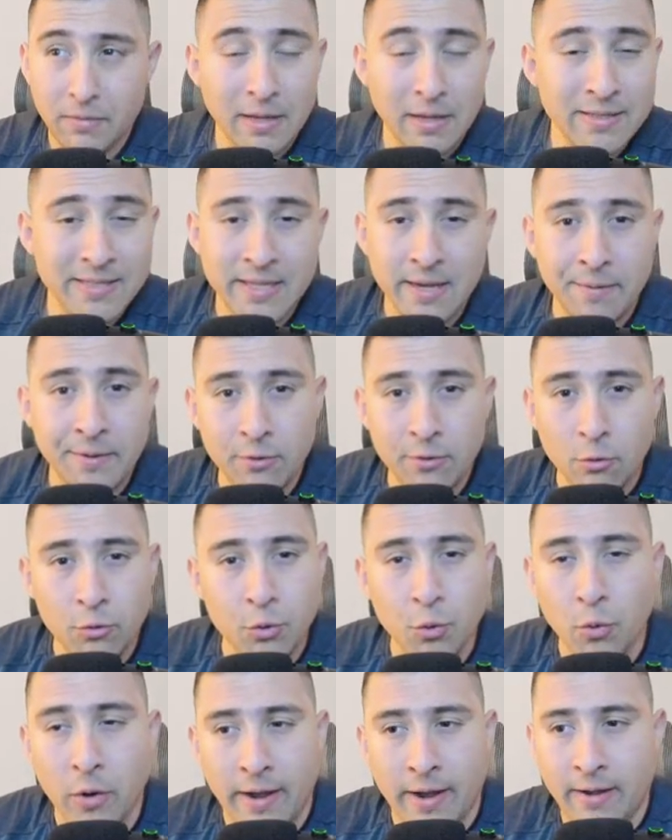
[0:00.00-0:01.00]
seven
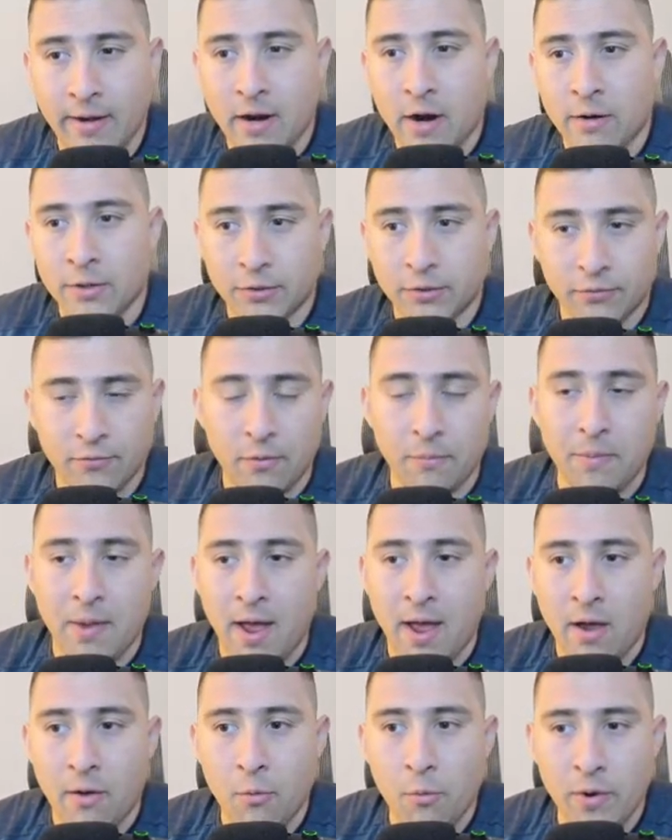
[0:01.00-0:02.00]
to eight hours from
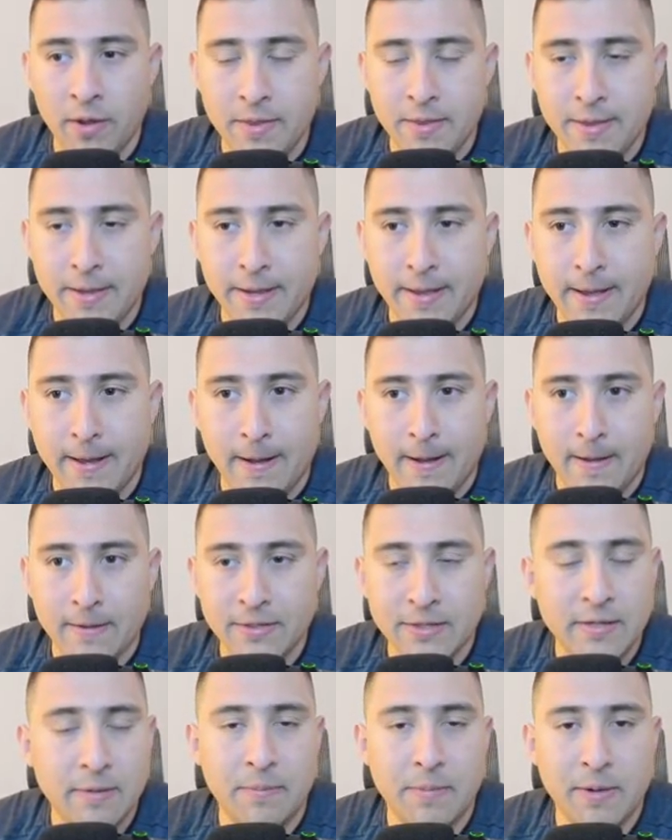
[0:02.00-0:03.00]
now, when the uh,
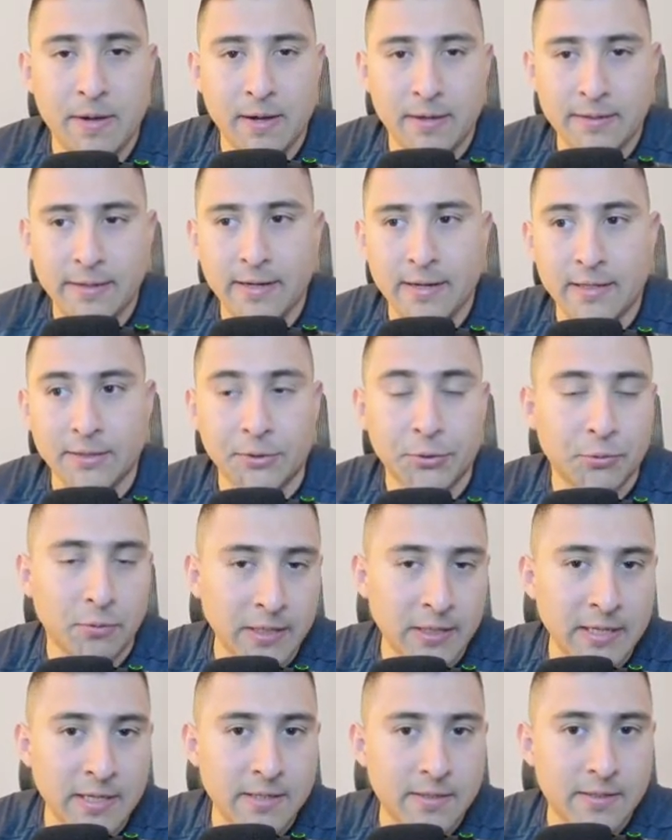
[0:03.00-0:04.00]
CPI data is
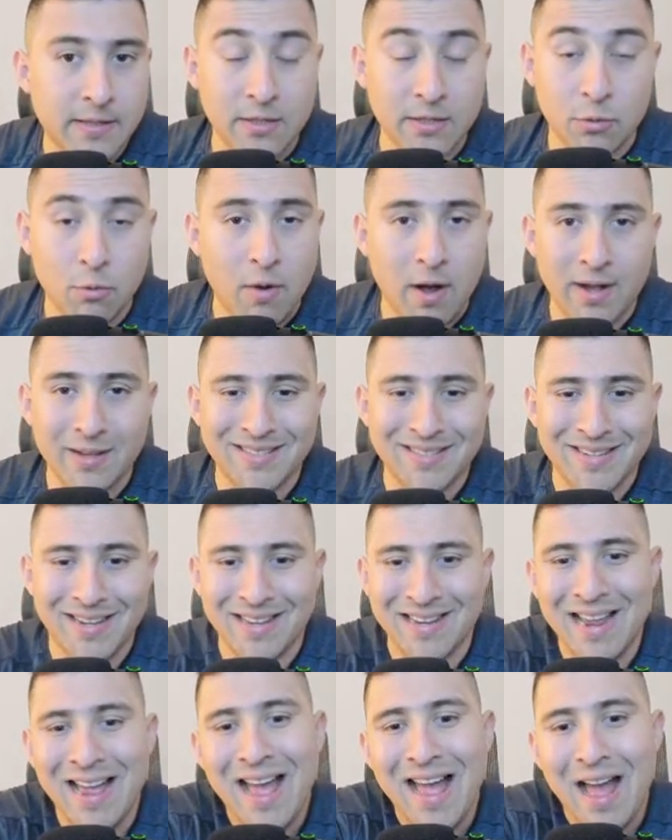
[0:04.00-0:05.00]
released, that's why I
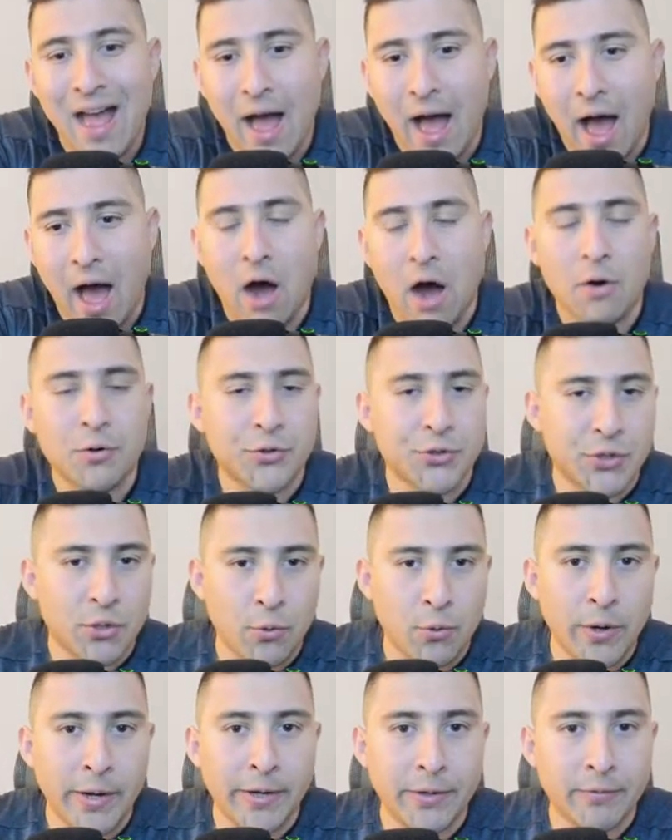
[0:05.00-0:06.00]
said hours
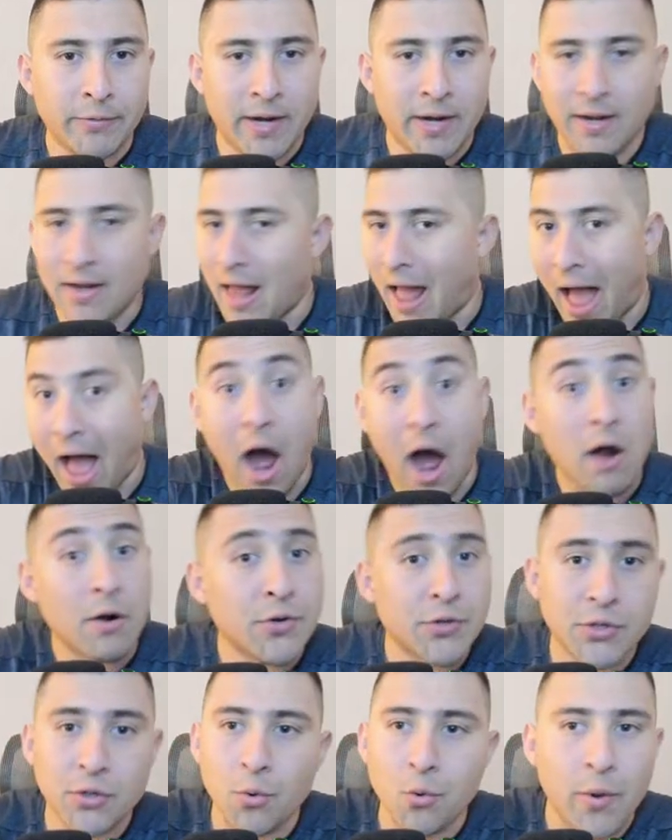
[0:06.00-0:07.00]
away, right?
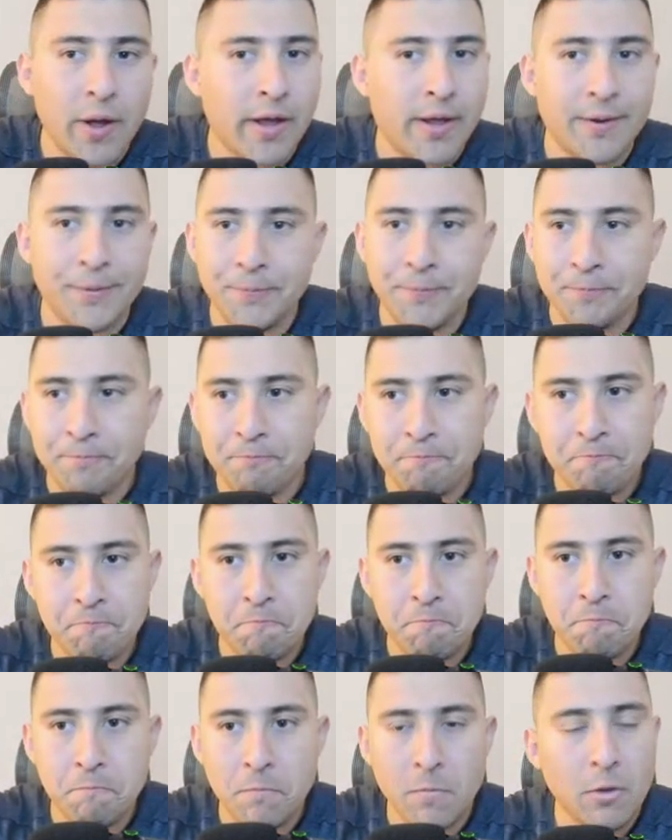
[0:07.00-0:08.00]
Hours away
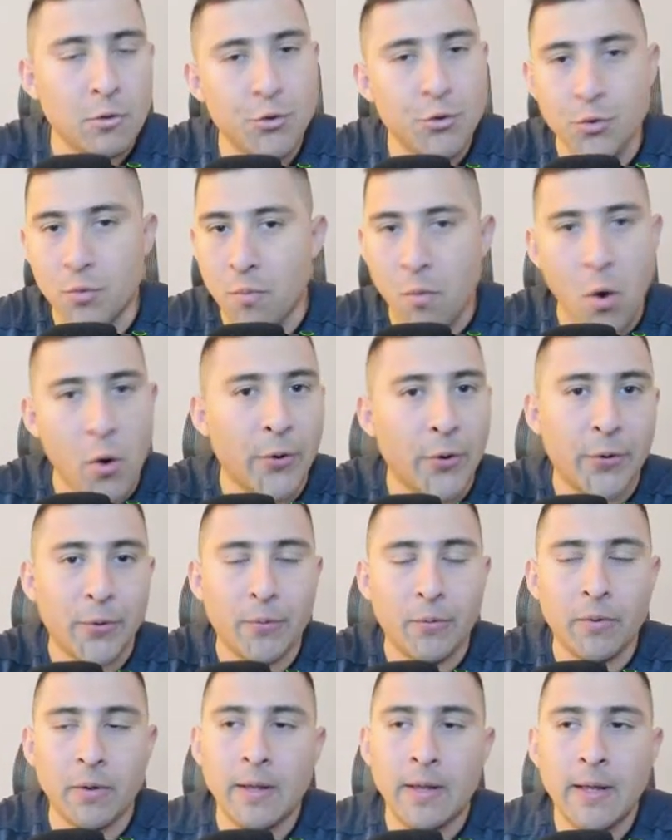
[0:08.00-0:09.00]

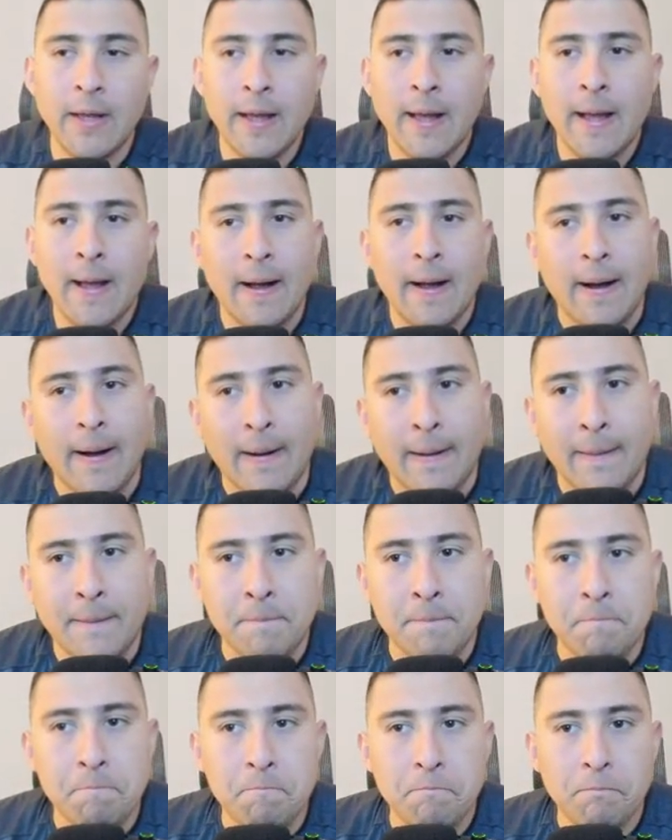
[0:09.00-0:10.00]
tomorrow
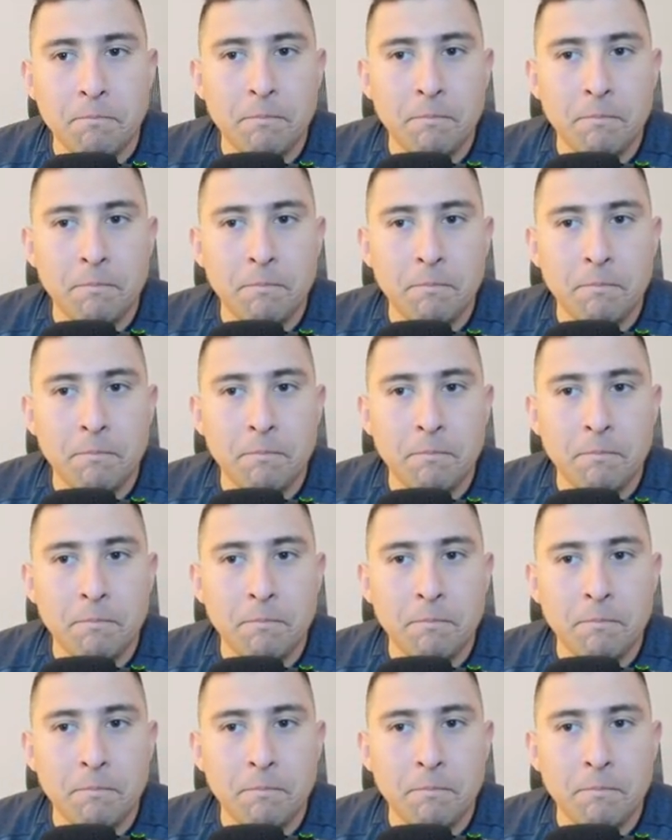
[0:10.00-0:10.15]
um,